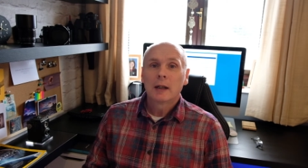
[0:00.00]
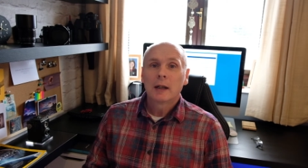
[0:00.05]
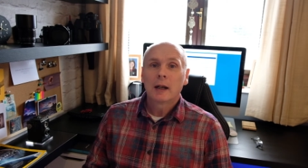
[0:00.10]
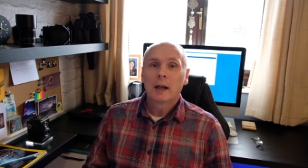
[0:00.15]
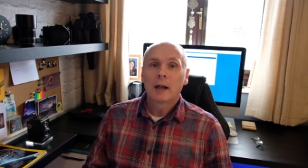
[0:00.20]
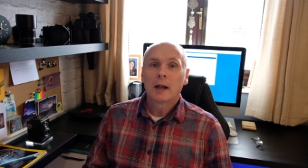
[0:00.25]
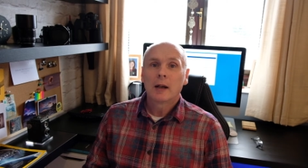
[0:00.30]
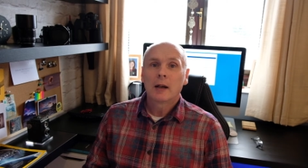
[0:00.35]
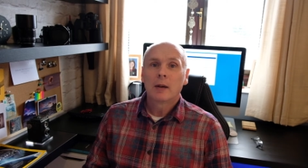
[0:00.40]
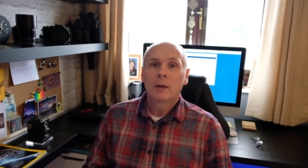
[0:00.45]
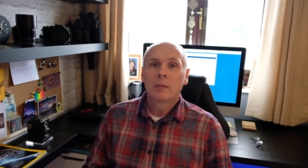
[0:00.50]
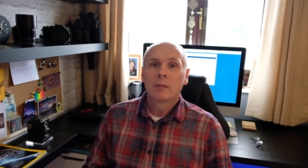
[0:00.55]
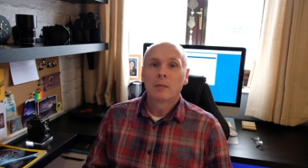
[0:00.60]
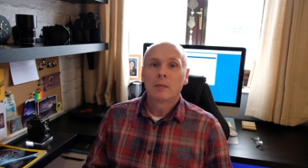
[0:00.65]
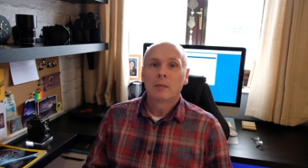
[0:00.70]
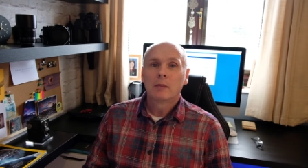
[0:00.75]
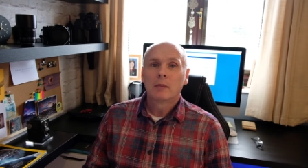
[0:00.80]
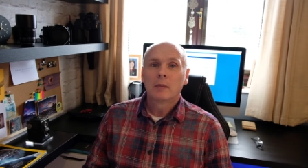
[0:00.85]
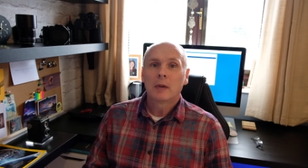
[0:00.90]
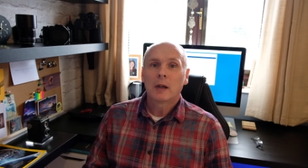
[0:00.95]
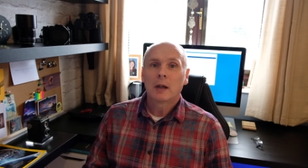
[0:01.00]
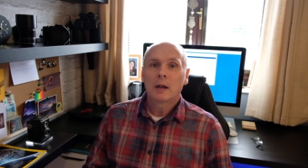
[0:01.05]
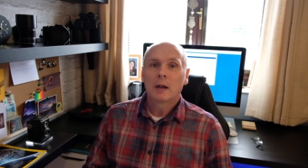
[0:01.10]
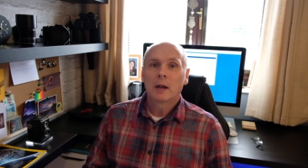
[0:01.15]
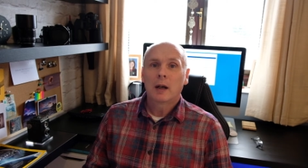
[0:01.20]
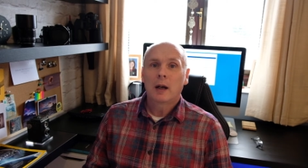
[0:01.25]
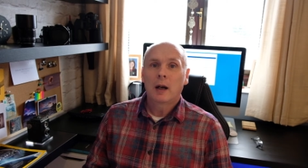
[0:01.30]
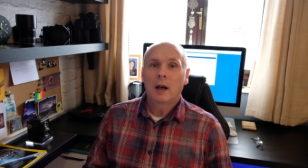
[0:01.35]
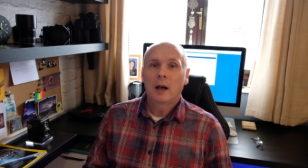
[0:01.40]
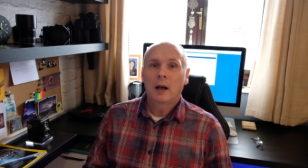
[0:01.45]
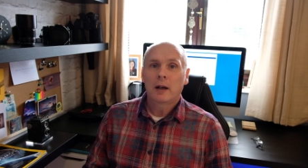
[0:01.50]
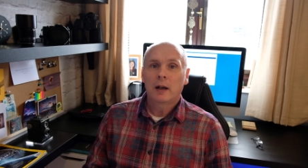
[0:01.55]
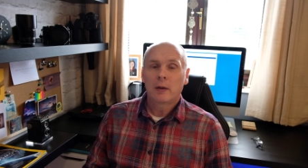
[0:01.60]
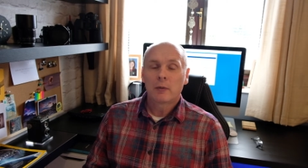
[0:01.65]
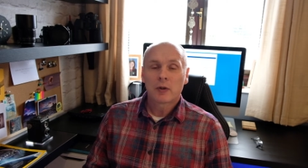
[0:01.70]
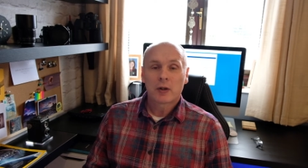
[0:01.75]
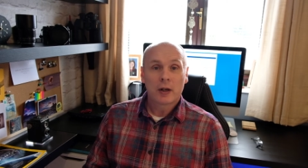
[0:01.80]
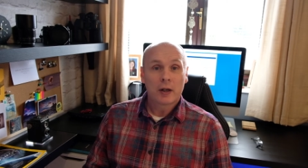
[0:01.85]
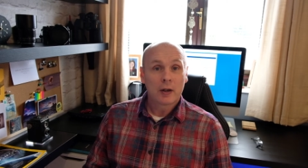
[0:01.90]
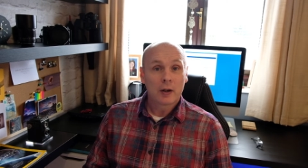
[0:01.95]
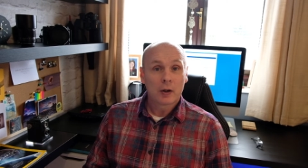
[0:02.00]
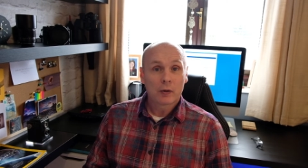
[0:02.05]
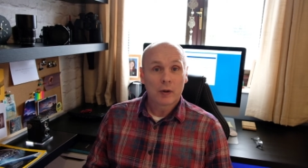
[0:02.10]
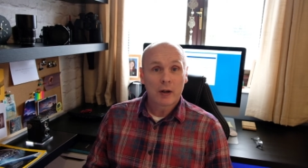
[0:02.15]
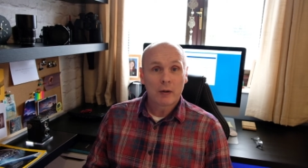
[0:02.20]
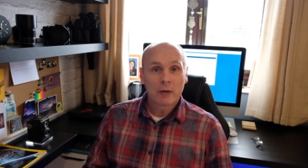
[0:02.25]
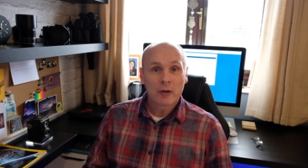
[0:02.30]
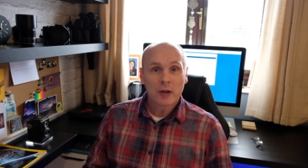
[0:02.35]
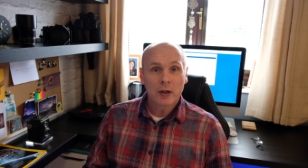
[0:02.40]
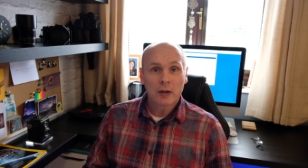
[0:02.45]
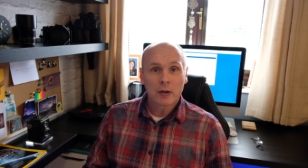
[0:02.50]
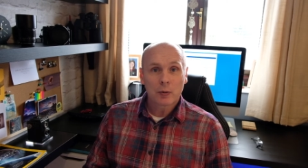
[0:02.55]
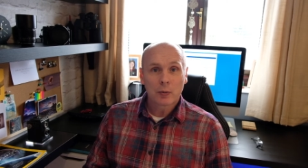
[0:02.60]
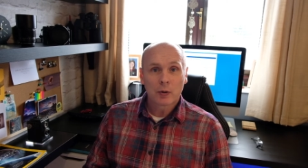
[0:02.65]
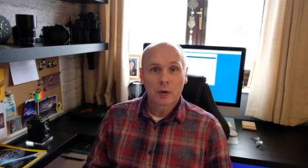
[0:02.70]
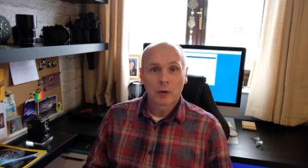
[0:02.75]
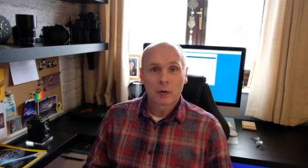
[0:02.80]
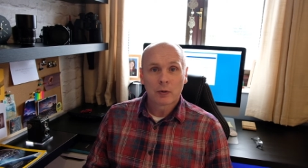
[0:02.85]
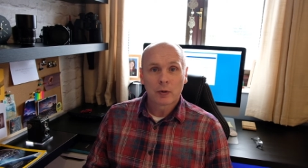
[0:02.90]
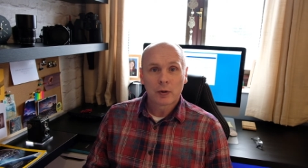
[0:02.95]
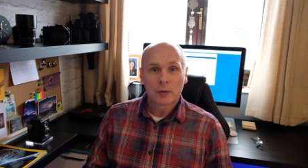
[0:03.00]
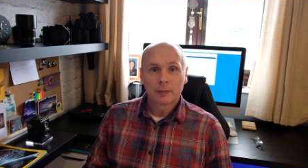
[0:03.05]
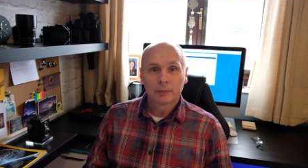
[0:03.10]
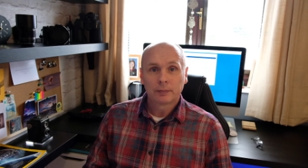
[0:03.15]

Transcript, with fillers: um, and I was getting great results with those